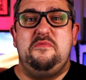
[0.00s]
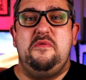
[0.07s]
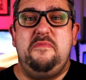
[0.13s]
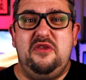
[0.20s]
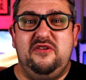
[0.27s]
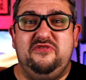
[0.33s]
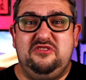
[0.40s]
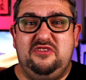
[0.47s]
I'm a
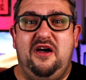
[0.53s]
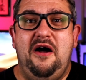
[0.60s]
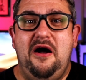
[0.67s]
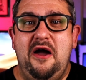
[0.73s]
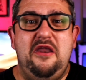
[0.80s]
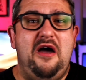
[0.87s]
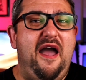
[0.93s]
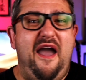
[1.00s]
bit of a tart
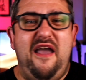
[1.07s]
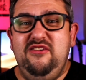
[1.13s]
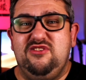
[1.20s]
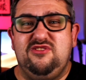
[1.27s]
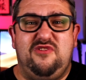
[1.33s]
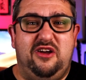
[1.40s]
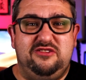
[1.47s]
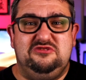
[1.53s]
and I hate
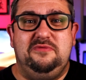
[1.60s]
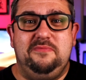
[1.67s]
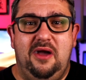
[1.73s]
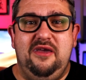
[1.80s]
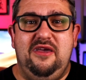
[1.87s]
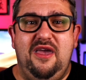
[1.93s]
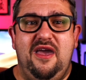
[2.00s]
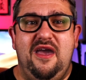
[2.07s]
scratching
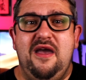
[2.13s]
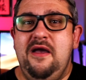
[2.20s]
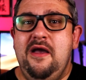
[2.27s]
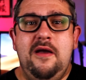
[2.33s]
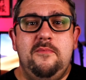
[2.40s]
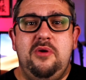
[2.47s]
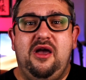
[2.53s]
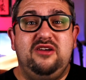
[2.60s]
my gear,
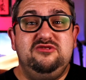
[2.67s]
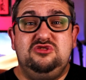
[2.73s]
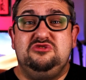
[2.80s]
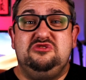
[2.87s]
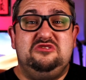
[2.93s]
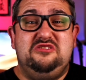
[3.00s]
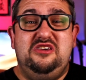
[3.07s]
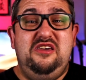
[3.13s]
but I can
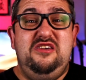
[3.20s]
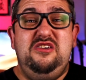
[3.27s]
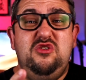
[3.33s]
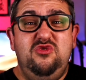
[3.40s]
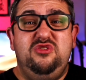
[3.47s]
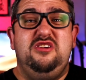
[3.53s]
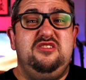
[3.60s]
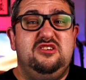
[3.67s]
just see
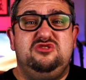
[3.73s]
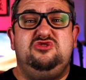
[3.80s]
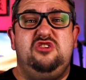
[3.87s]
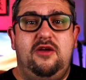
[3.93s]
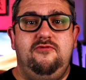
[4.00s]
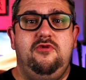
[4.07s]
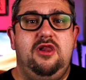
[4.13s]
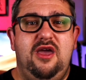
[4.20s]
using this
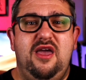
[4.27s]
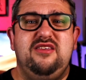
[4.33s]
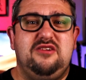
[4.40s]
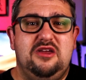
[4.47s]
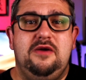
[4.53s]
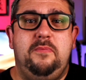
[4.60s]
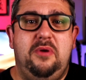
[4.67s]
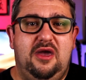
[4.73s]
generally it's
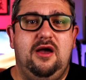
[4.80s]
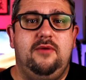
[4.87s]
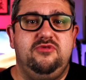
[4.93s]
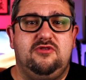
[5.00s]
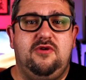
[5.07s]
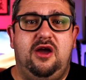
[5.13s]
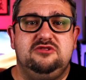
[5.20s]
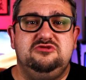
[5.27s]
going to pick up
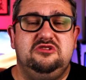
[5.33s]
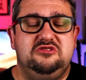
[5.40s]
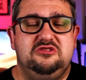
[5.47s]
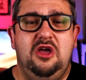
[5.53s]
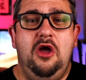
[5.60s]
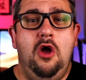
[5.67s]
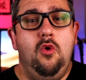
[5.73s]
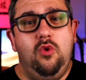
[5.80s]
scratches,
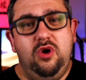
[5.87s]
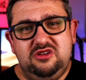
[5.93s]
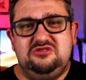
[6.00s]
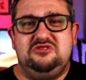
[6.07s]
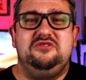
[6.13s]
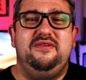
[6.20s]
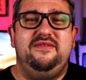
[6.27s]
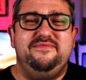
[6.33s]

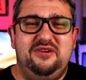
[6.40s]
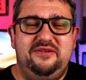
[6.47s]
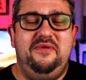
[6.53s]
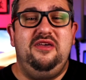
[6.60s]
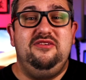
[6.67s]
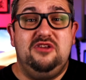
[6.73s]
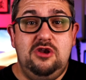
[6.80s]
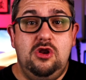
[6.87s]
which
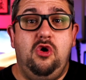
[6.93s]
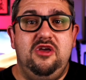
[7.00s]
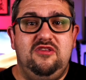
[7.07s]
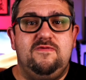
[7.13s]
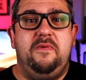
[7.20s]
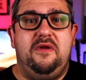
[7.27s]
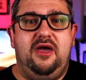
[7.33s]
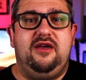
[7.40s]
is
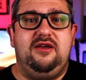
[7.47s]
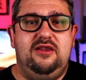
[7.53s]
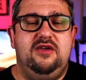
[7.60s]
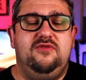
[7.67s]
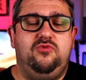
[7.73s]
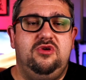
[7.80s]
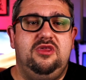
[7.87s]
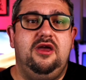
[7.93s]
annoyance, but I can
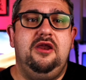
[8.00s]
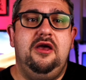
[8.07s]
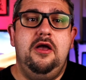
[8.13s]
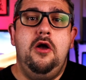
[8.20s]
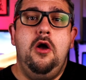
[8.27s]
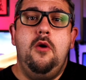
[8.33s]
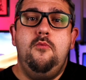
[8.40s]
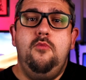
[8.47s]
live with it.
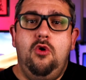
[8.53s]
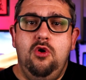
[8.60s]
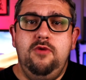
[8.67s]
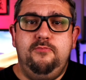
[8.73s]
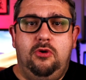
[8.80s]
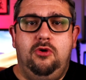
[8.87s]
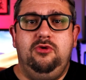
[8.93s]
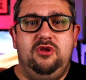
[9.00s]
More
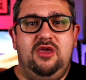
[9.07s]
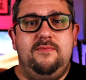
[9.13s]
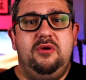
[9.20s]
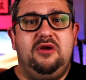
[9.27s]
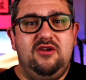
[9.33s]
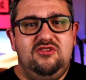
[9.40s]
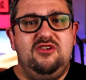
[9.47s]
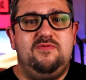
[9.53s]
importantly,
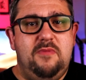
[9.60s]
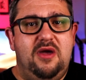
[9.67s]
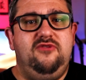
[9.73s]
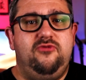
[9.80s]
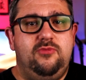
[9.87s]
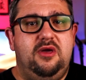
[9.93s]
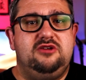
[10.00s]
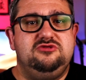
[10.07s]
because it's made
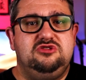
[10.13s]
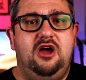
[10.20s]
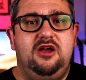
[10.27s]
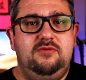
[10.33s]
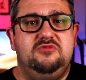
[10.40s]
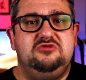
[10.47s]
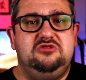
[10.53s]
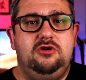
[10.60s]
from that
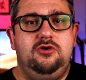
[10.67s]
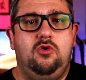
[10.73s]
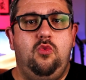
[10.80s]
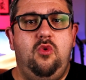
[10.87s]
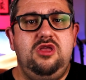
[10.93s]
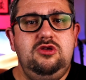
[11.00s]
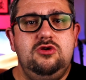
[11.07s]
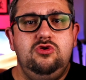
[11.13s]
shiny material,
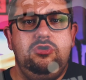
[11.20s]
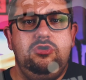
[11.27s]
when you're